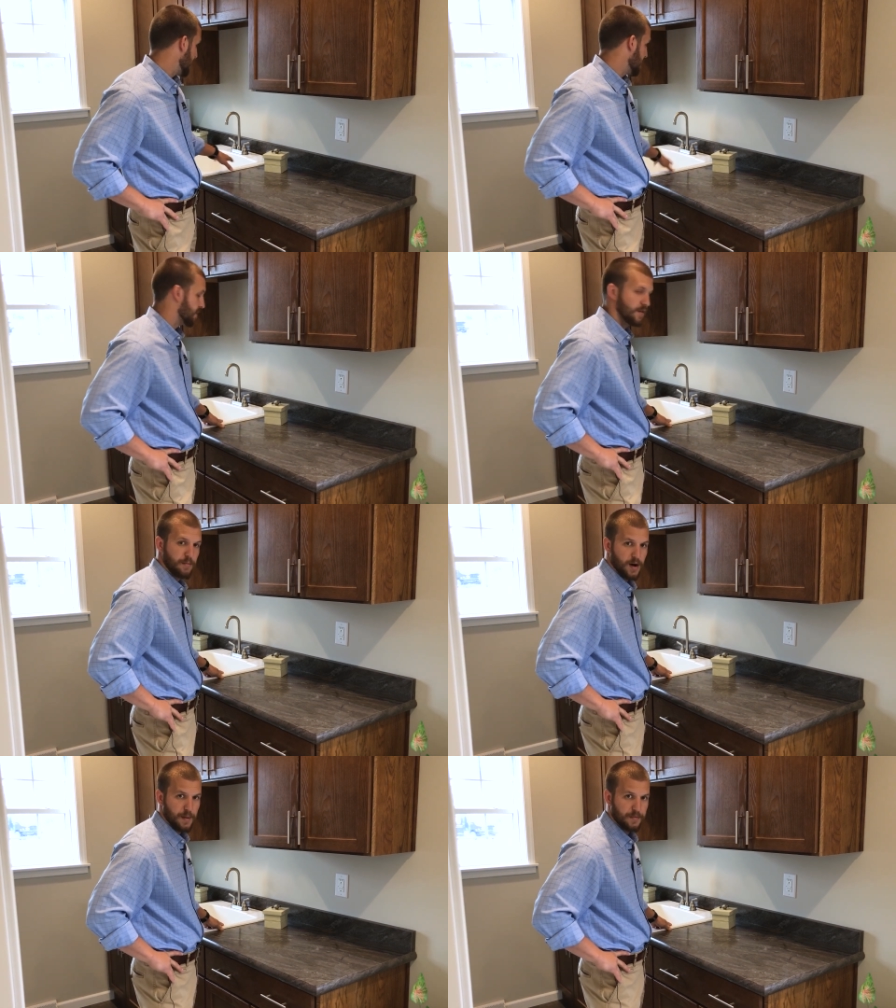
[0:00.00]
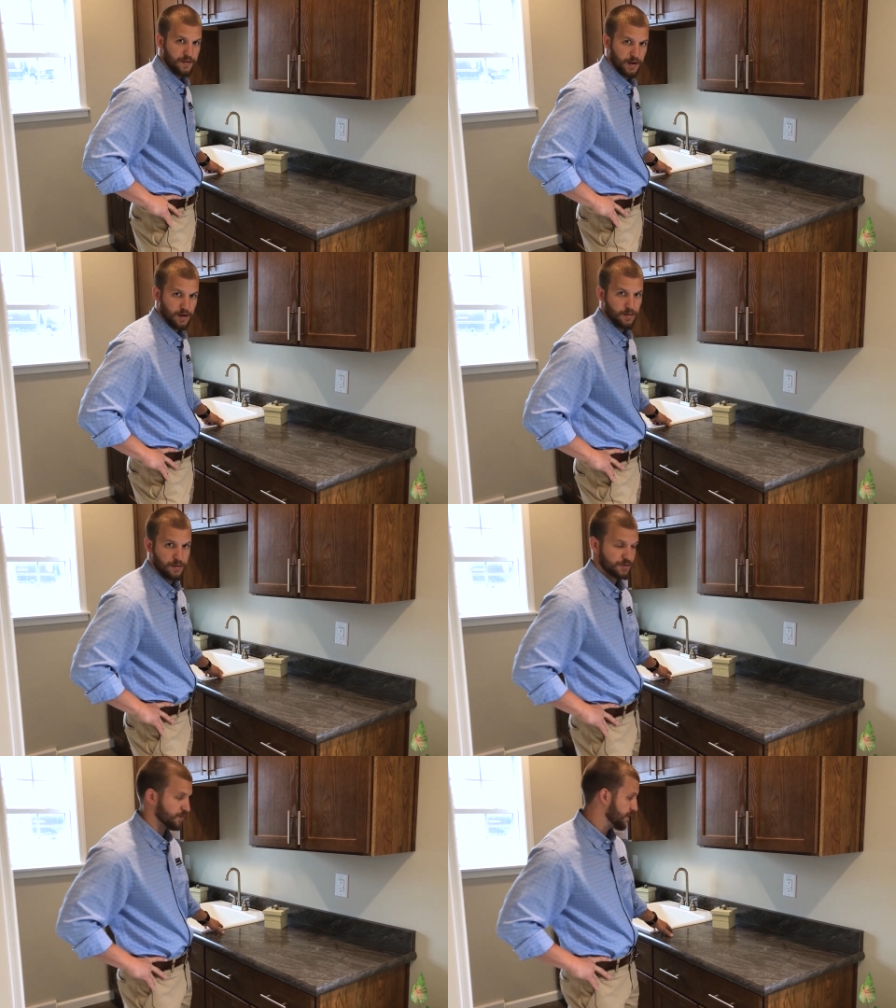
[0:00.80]
and even a mop sink,
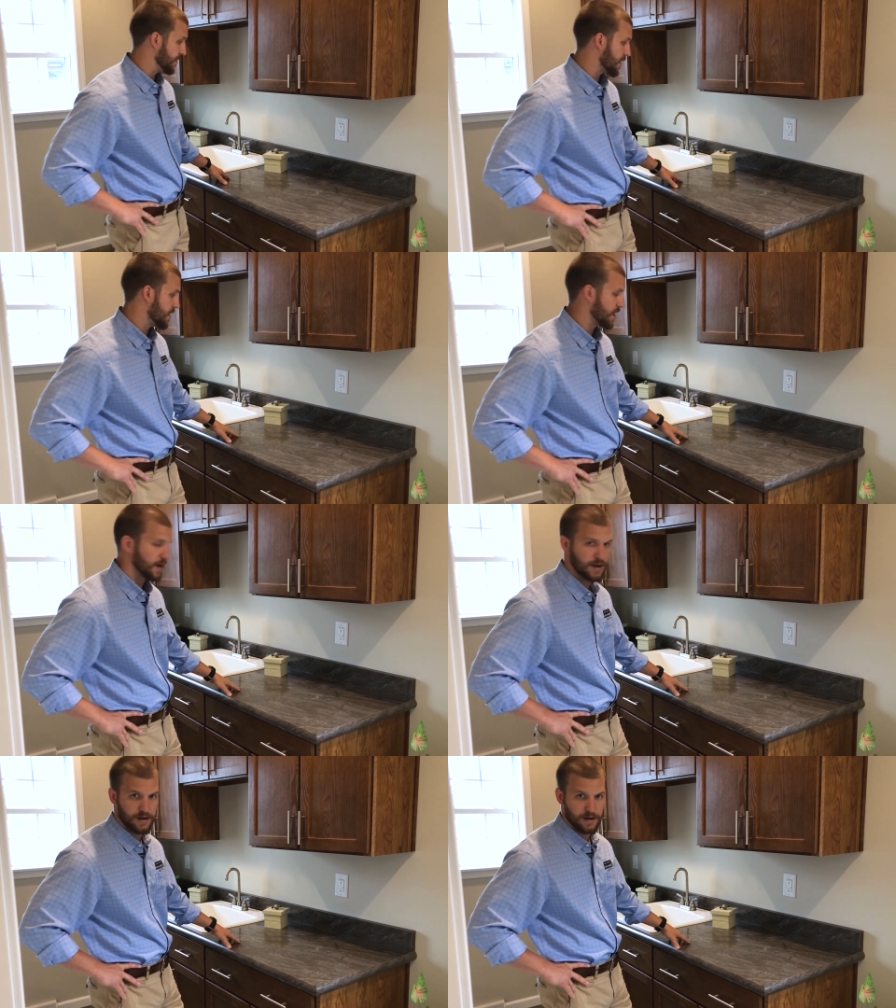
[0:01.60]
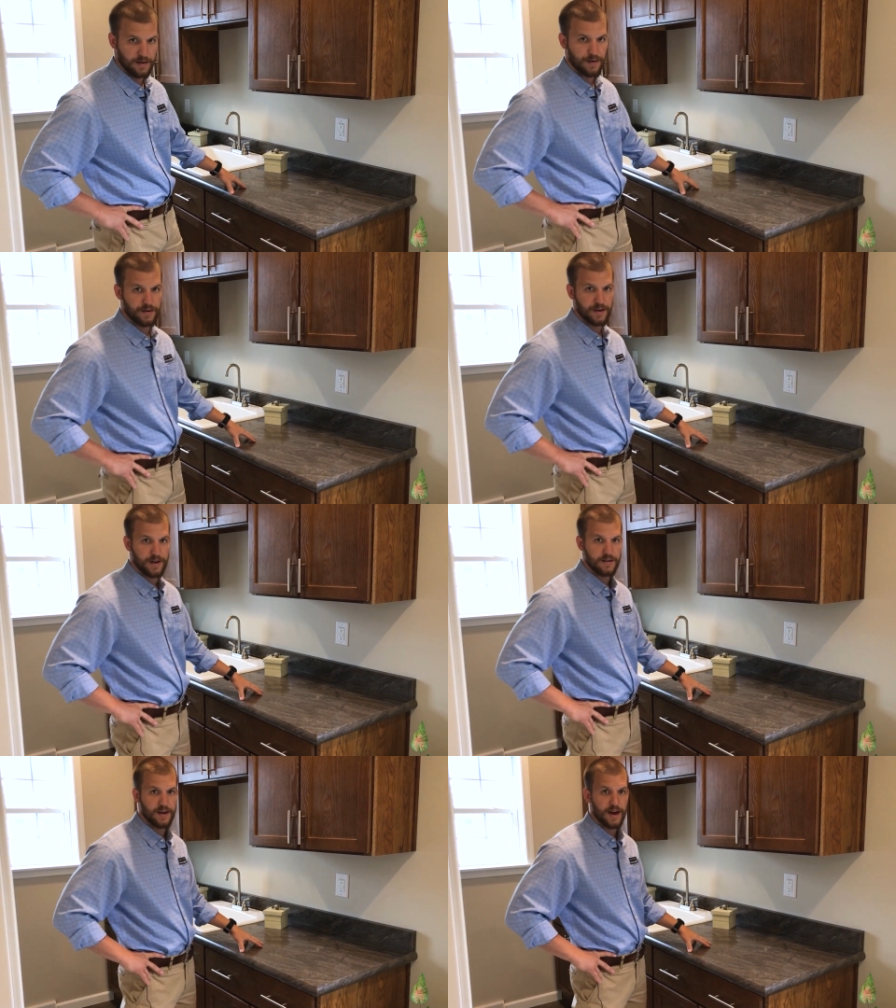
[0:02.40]
which will be very handy in
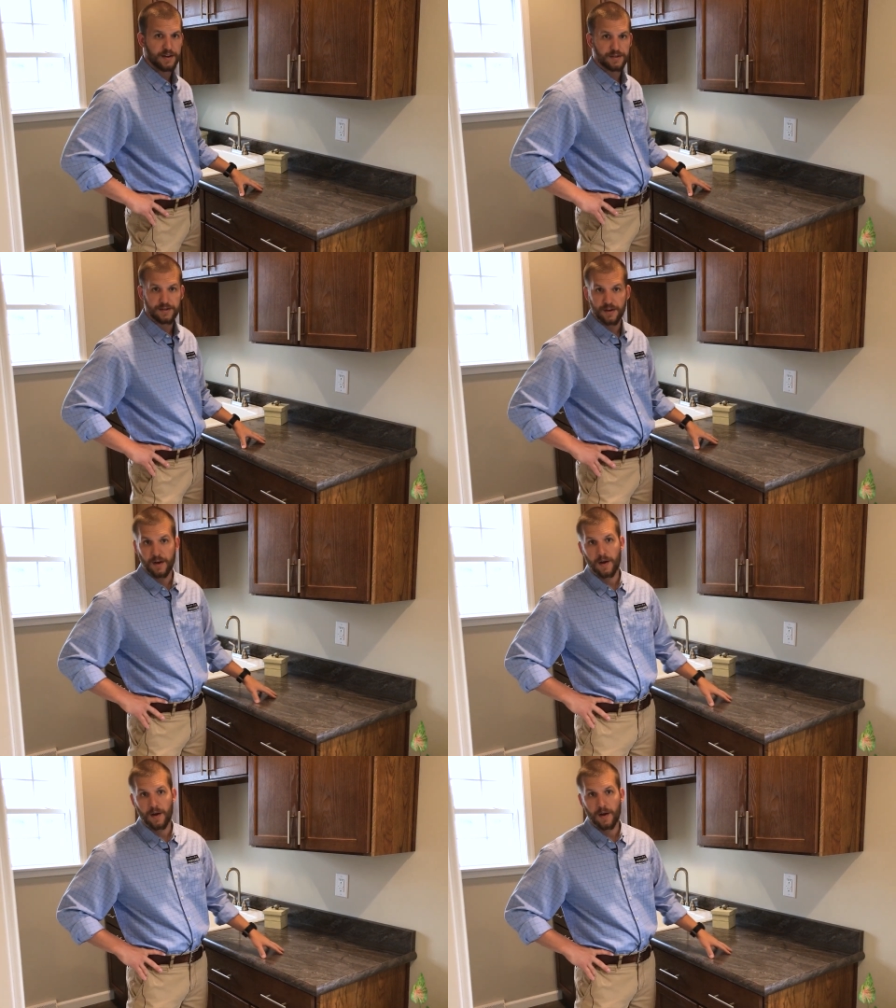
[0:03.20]
everyday tasks.